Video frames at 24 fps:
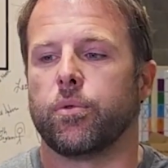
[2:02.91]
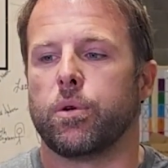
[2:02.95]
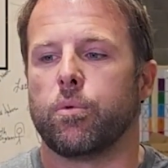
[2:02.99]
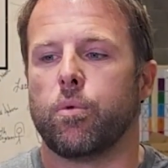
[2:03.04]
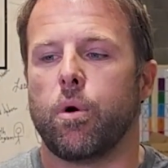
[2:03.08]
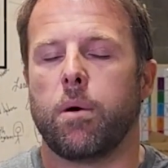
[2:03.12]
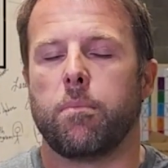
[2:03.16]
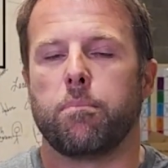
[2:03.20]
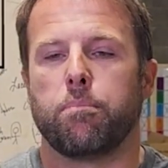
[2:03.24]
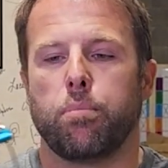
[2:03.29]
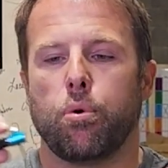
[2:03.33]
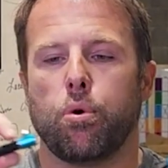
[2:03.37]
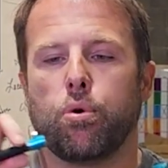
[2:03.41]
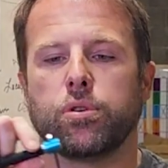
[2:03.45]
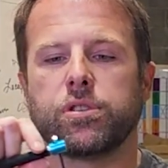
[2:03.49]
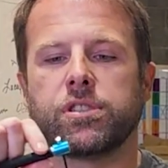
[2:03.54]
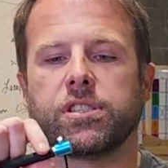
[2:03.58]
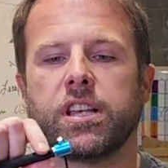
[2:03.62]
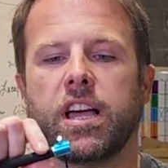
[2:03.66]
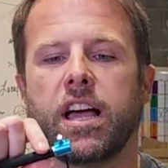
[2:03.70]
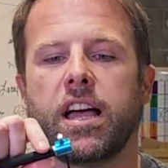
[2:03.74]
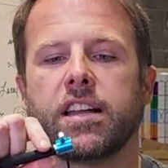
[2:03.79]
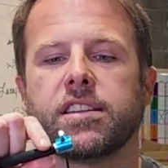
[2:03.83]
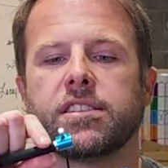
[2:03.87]
We want both
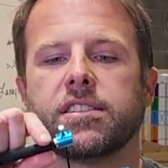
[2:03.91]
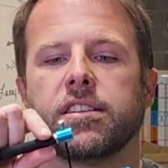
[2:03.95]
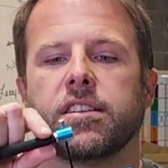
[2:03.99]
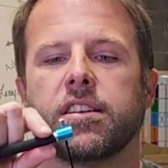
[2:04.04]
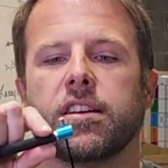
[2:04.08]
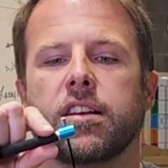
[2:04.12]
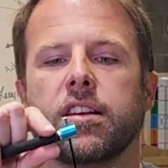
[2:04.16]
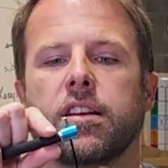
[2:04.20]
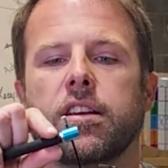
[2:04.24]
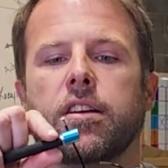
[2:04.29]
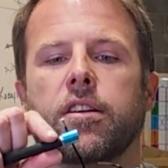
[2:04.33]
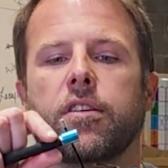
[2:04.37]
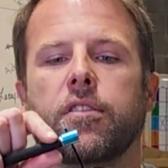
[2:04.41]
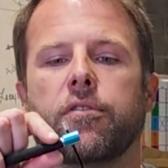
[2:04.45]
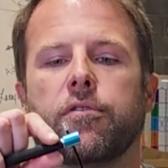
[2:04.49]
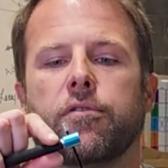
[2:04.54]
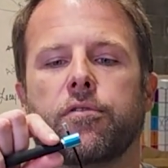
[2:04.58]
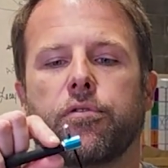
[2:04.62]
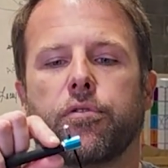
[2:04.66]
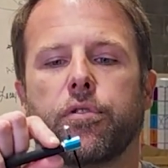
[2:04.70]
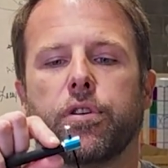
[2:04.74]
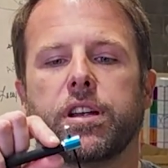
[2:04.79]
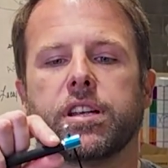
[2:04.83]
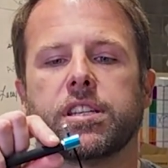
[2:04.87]
sides
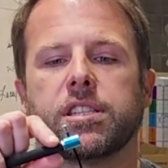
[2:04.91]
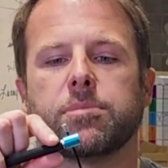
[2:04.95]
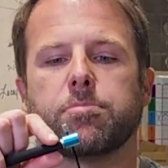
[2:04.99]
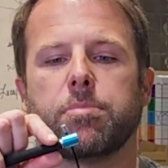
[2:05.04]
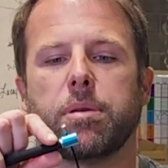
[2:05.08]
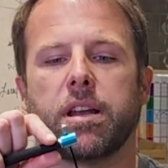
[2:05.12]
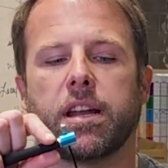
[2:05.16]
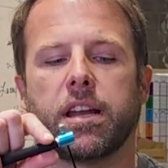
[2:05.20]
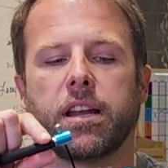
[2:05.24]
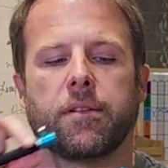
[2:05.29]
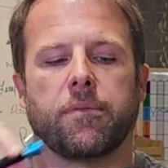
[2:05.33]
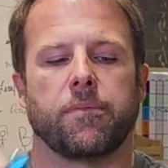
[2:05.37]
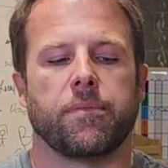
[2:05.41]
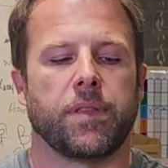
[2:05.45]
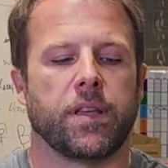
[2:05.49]
free spinning.